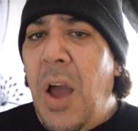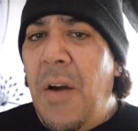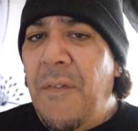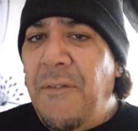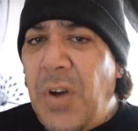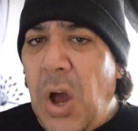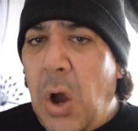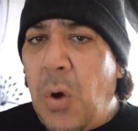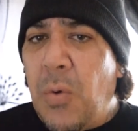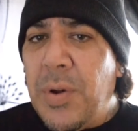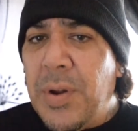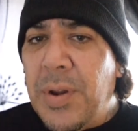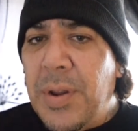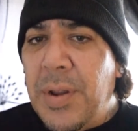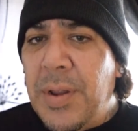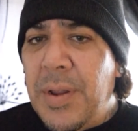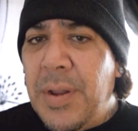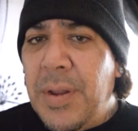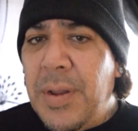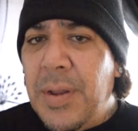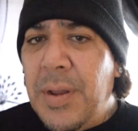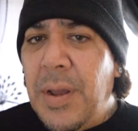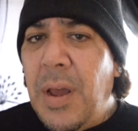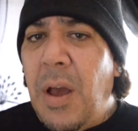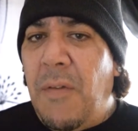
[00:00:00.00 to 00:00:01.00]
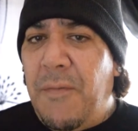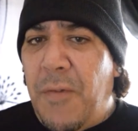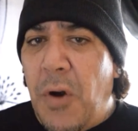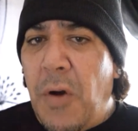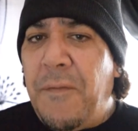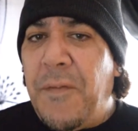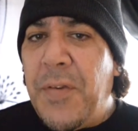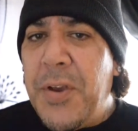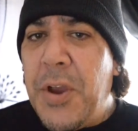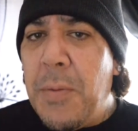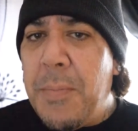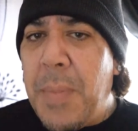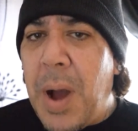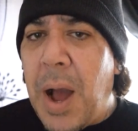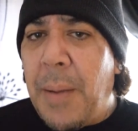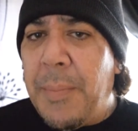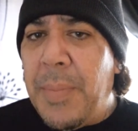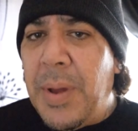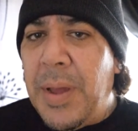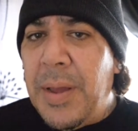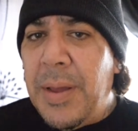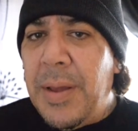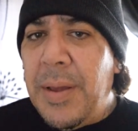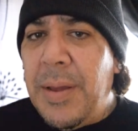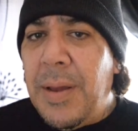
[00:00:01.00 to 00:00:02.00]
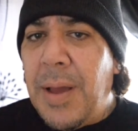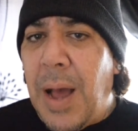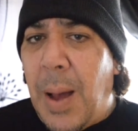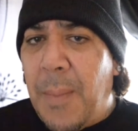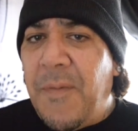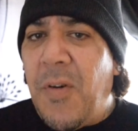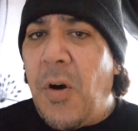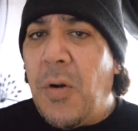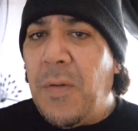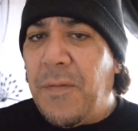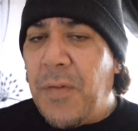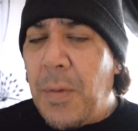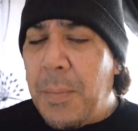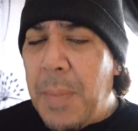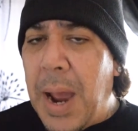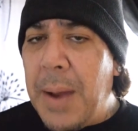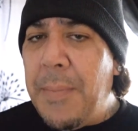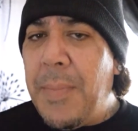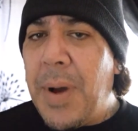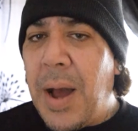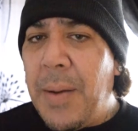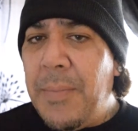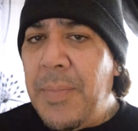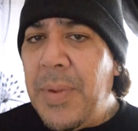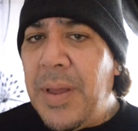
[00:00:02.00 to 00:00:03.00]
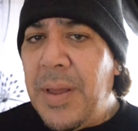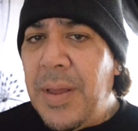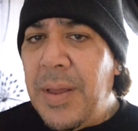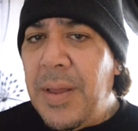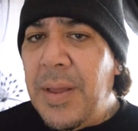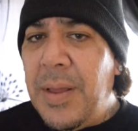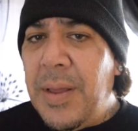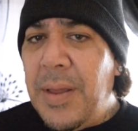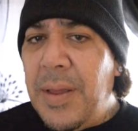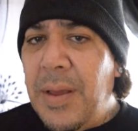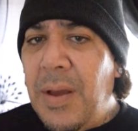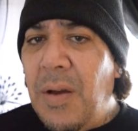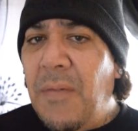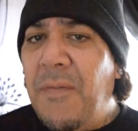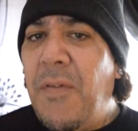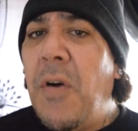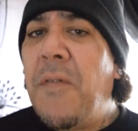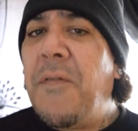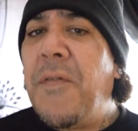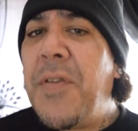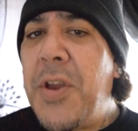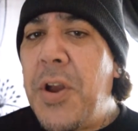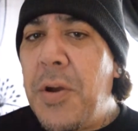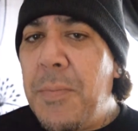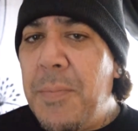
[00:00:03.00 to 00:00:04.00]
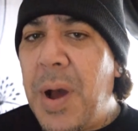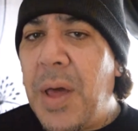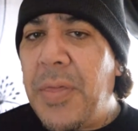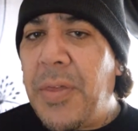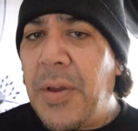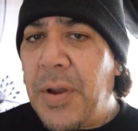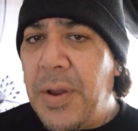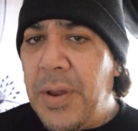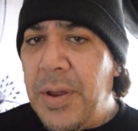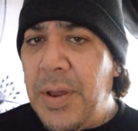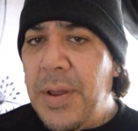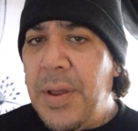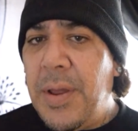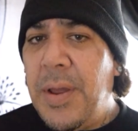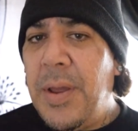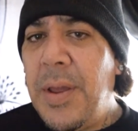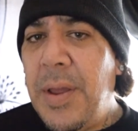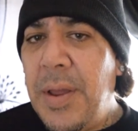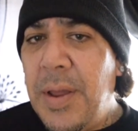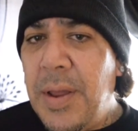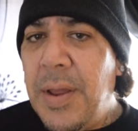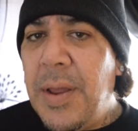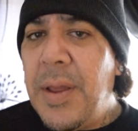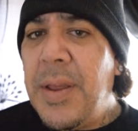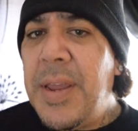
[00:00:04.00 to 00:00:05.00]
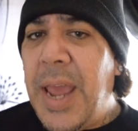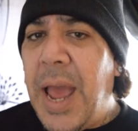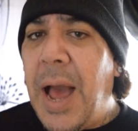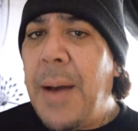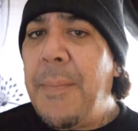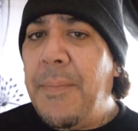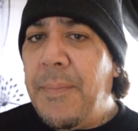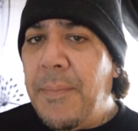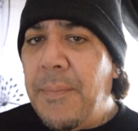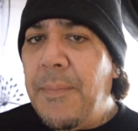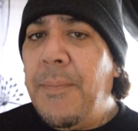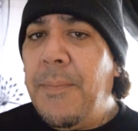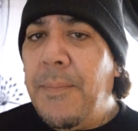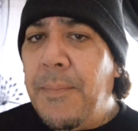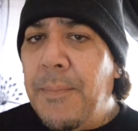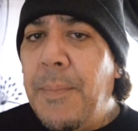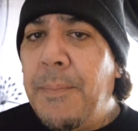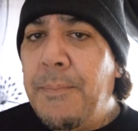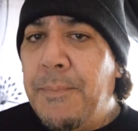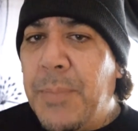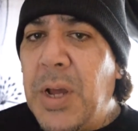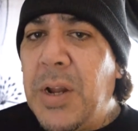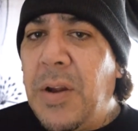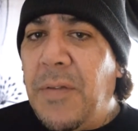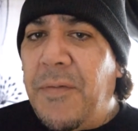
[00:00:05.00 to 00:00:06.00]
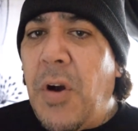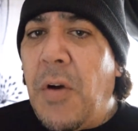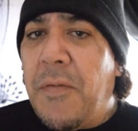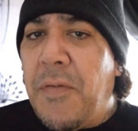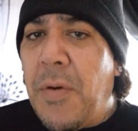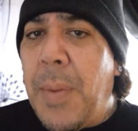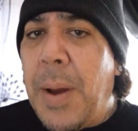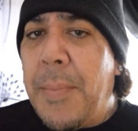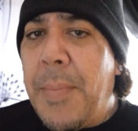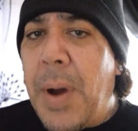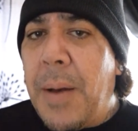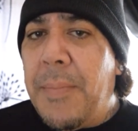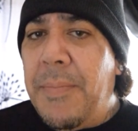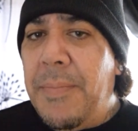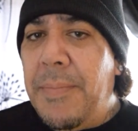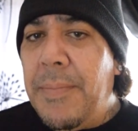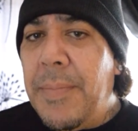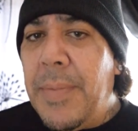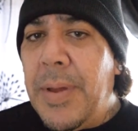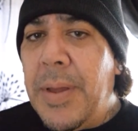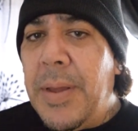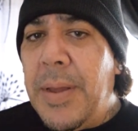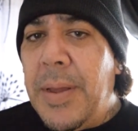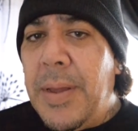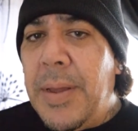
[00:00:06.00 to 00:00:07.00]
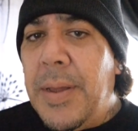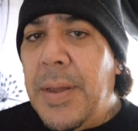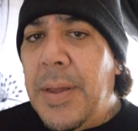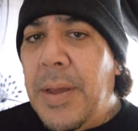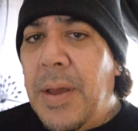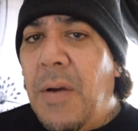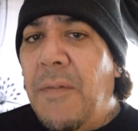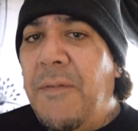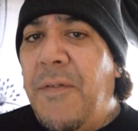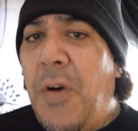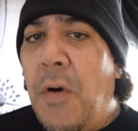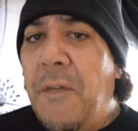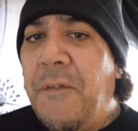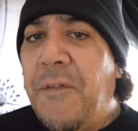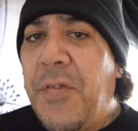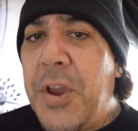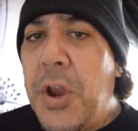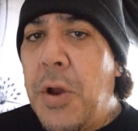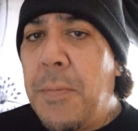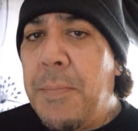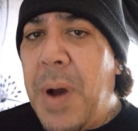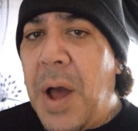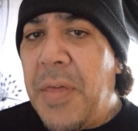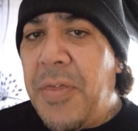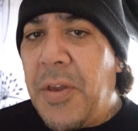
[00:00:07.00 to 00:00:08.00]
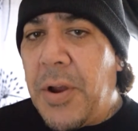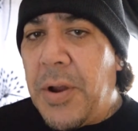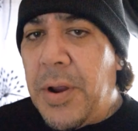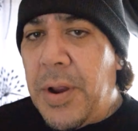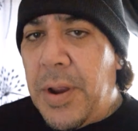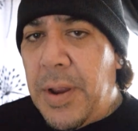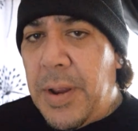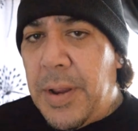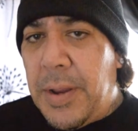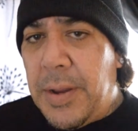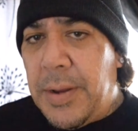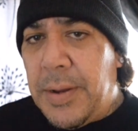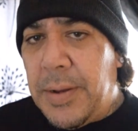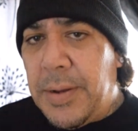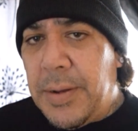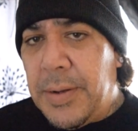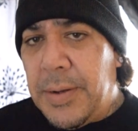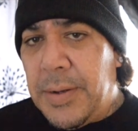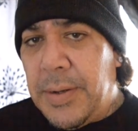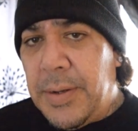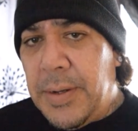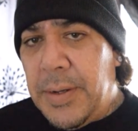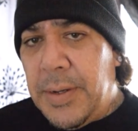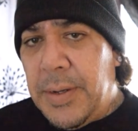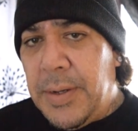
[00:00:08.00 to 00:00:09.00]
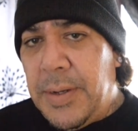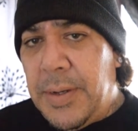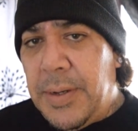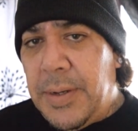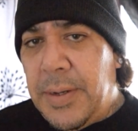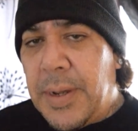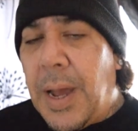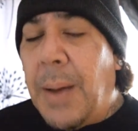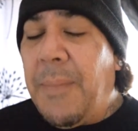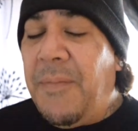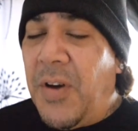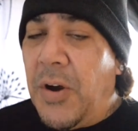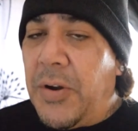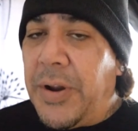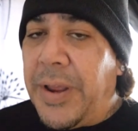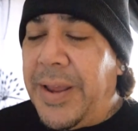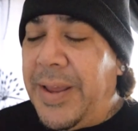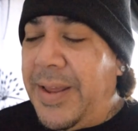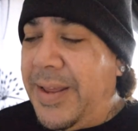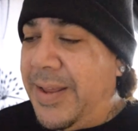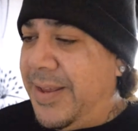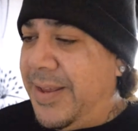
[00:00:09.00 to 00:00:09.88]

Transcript: Vote. Vote for your mom. I'm voting for my mom. Vote for your mother. Yeah, I'm gonna vote for my mom. Vote for your mother. I'm voting.